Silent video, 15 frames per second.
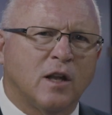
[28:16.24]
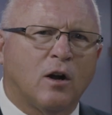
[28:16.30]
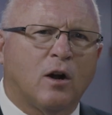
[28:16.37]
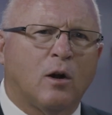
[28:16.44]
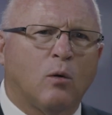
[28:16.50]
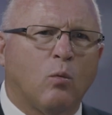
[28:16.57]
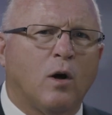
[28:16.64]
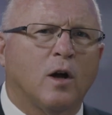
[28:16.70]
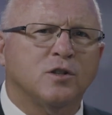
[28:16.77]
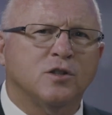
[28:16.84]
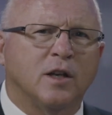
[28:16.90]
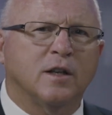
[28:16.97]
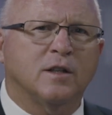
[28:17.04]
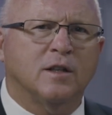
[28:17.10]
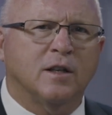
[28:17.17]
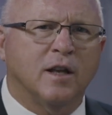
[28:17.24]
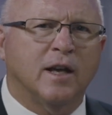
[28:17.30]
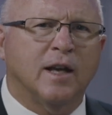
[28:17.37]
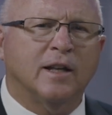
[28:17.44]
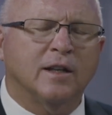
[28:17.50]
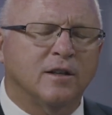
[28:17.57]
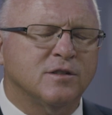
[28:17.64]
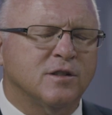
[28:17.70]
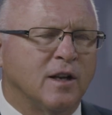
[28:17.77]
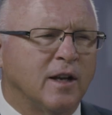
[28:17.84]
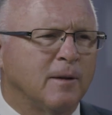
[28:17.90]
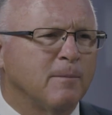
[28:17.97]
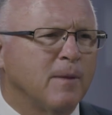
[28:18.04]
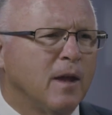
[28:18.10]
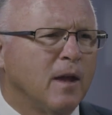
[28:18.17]
are watching today and
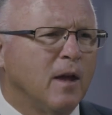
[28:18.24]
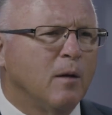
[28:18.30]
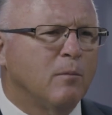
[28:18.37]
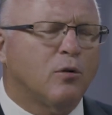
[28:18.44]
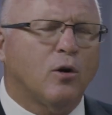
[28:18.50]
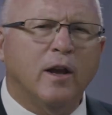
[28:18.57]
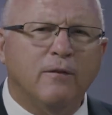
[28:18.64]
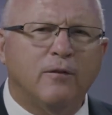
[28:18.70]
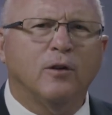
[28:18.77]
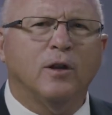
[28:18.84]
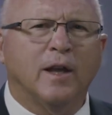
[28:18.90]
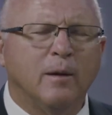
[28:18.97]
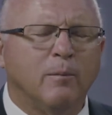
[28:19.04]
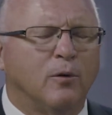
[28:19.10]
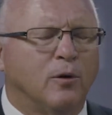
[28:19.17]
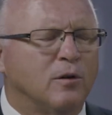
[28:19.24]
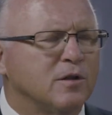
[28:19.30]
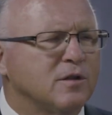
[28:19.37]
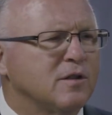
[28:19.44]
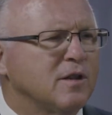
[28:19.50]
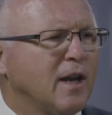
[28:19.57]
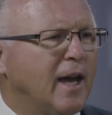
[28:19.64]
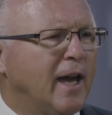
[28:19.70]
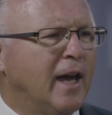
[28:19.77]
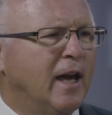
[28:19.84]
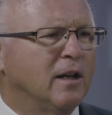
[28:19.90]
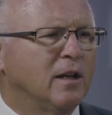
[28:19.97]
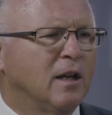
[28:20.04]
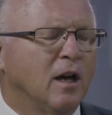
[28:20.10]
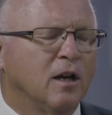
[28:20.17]
listening, pray for laborers.
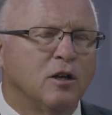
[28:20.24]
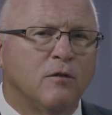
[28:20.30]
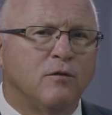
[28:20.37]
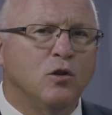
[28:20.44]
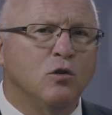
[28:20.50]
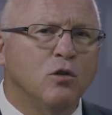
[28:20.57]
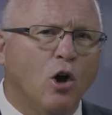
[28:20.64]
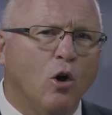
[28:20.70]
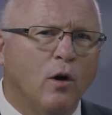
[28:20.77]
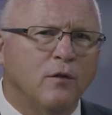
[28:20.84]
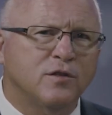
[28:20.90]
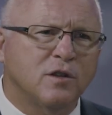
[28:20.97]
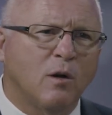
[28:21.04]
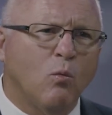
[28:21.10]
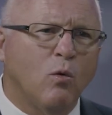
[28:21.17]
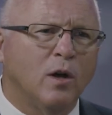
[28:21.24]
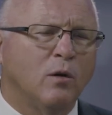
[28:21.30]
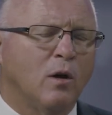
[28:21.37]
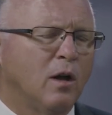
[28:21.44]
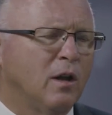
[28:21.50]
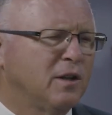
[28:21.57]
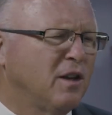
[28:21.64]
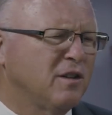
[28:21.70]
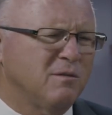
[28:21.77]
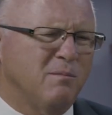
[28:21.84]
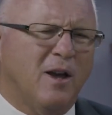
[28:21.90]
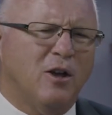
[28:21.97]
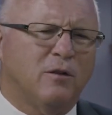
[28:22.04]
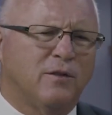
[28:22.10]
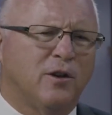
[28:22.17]
And uh, if you know of someone, it doesn't
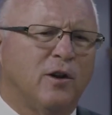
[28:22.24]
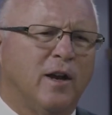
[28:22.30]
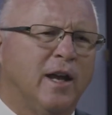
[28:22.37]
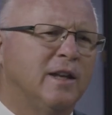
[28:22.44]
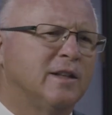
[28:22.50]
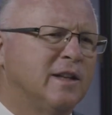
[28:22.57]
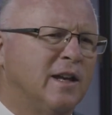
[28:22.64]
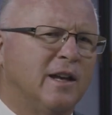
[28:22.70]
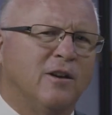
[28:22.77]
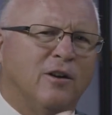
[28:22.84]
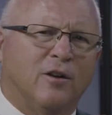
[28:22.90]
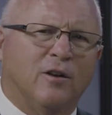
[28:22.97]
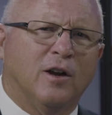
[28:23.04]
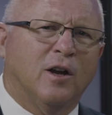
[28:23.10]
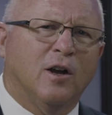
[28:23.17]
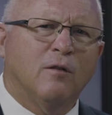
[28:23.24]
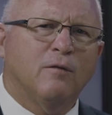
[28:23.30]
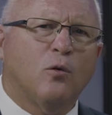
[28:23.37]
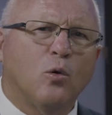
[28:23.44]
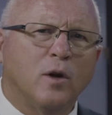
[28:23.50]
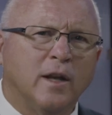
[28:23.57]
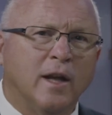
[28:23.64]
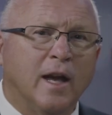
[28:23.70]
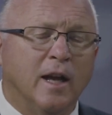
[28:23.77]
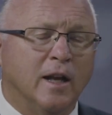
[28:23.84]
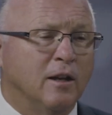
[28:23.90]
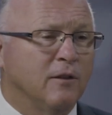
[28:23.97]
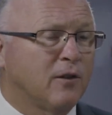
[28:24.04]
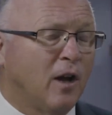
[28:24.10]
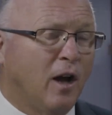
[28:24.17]
matter if they're 18 or
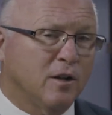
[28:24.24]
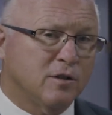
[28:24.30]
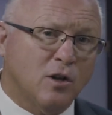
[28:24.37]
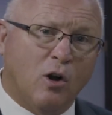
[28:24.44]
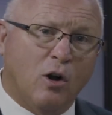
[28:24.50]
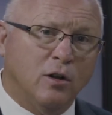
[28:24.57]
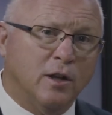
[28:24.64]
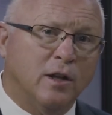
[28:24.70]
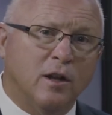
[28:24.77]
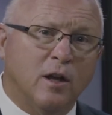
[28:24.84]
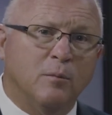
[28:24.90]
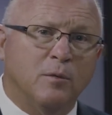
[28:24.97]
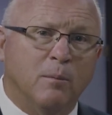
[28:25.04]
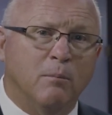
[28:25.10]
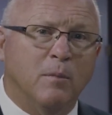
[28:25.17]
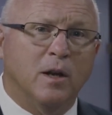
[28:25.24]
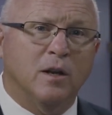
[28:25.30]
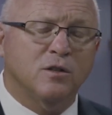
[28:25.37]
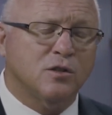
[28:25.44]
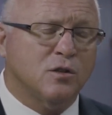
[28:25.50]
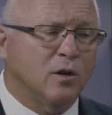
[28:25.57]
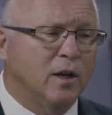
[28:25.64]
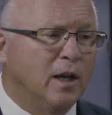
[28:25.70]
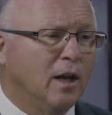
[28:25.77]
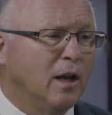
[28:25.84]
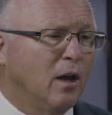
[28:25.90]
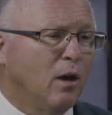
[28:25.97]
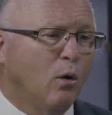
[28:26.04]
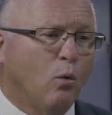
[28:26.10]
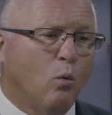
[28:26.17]
48, if God's calling them to ministry
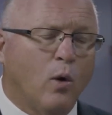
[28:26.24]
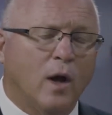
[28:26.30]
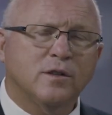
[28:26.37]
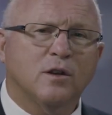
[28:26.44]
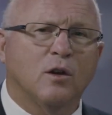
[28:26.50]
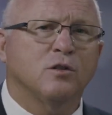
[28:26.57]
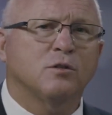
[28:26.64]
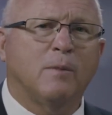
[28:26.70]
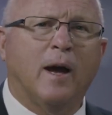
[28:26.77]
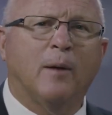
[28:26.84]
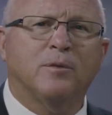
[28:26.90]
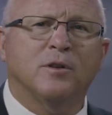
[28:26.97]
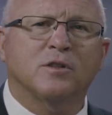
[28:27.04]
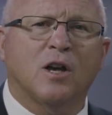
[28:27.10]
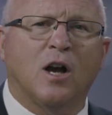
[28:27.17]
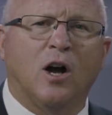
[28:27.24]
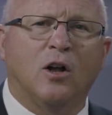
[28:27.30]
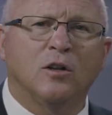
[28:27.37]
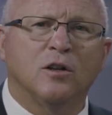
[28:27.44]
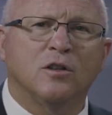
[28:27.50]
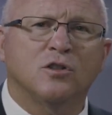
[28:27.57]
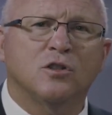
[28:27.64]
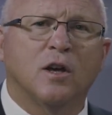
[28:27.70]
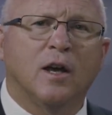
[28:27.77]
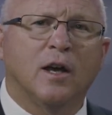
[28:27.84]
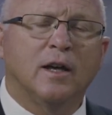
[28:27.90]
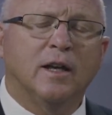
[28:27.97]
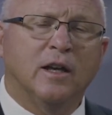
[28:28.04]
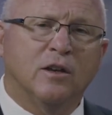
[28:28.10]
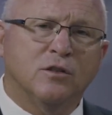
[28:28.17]
West Coast Baptist College
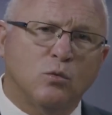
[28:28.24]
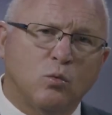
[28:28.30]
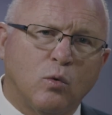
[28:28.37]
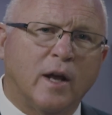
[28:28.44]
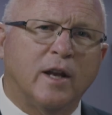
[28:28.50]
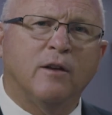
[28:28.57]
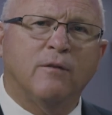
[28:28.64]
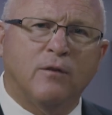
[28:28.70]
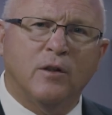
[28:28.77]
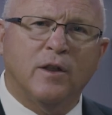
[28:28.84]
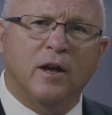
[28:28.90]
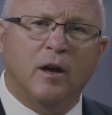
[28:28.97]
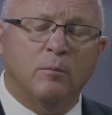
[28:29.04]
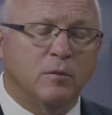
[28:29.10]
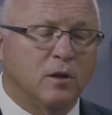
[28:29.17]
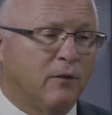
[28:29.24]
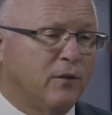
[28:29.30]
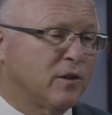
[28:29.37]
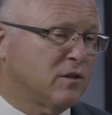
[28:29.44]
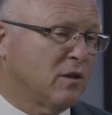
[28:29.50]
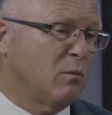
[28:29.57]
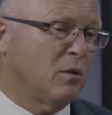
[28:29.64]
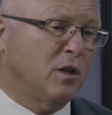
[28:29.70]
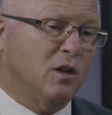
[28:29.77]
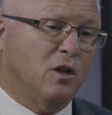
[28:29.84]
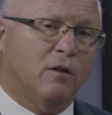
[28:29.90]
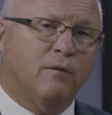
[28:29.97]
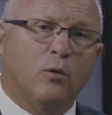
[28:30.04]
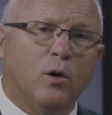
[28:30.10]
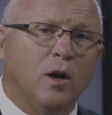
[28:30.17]
is ready for them. If it's someone in
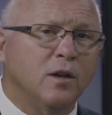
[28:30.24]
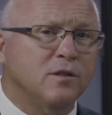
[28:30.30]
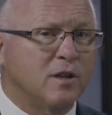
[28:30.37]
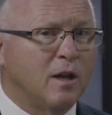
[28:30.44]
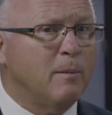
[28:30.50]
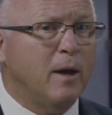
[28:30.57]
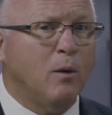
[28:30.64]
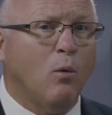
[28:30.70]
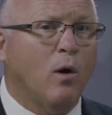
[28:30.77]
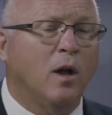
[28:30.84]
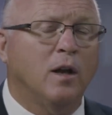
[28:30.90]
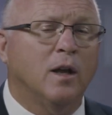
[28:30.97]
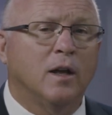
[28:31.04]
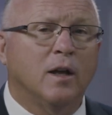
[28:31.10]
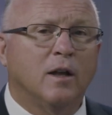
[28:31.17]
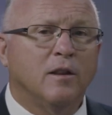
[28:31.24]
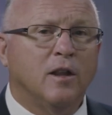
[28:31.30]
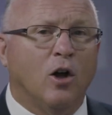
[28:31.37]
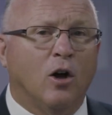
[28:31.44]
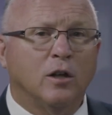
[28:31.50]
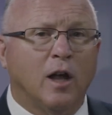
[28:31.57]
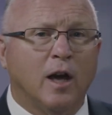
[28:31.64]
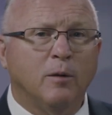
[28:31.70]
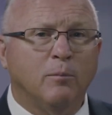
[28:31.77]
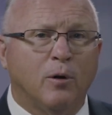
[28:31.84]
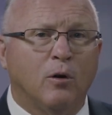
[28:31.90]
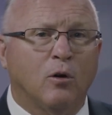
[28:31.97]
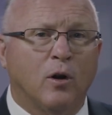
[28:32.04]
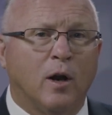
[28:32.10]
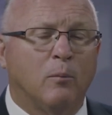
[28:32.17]
their 40s, they may want the online
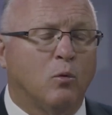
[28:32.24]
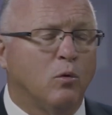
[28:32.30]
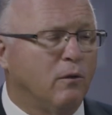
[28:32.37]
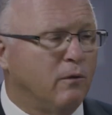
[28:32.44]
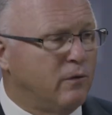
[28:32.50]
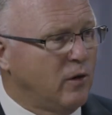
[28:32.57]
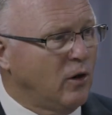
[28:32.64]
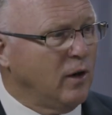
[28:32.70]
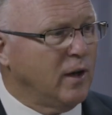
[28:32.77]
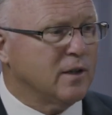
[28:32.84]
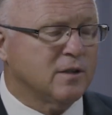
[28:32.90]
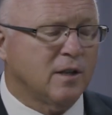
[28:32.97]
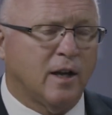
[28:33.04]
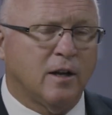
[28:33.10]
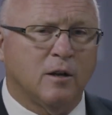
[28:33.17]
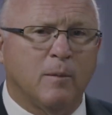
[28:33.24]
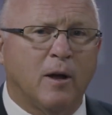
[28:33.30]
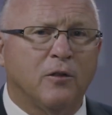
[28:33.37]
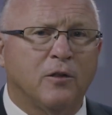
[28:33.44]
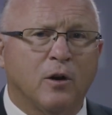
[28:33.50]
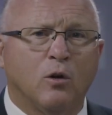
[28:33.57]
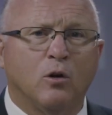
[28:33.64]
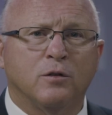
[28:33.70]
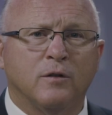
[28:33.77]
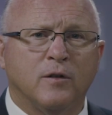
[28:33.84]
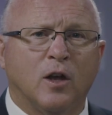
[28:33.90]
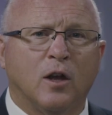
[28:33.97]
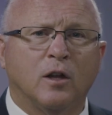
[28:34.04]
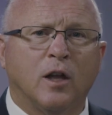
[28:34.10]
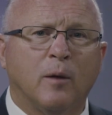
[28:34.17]
program. We're very excited about the growth of
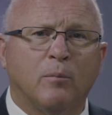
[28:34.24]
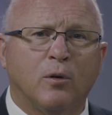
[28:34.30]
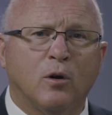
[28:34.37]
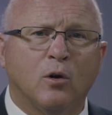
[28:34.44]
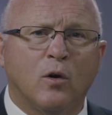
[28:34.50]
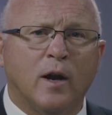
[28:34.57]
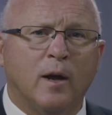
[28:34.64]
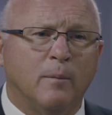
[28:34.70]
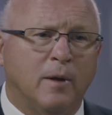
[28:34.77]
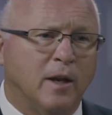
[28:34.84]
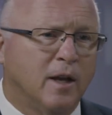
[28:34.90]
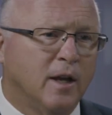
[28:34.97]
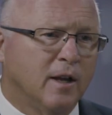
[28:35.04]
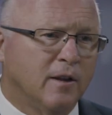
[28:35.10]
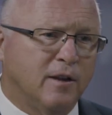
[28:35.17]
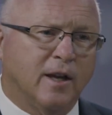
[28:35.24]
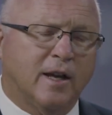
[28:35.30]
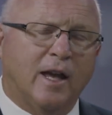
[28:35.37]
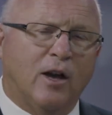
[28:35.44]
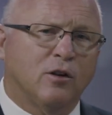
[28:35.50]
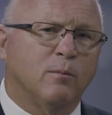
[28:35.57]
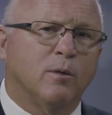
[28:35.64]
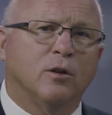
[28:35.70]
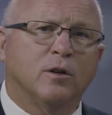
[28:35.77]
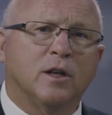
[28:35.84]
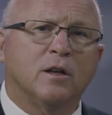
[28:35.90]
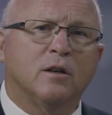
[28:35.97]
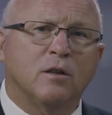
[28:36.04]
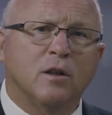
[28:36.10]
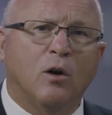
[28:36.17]
the online program and the
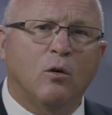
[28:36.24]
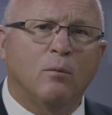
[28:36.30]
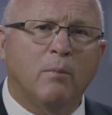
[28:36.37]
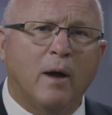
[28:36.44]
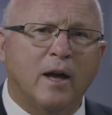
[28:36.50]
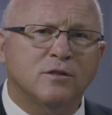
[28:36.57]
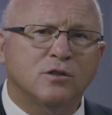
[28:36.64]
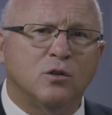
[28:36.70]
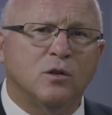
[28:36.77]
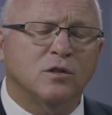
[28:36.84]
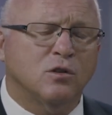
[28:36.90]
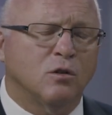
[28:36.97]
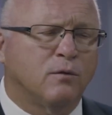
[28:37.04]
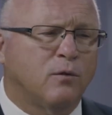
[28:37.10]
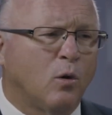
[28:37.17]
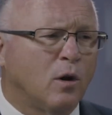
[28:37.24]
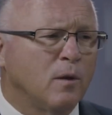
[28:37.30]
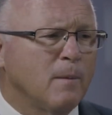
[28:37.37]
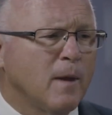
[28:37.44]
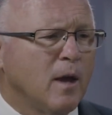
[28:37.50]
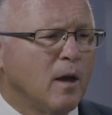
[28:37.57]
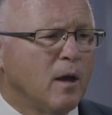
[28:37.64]
accountability to the home pastor and so forth.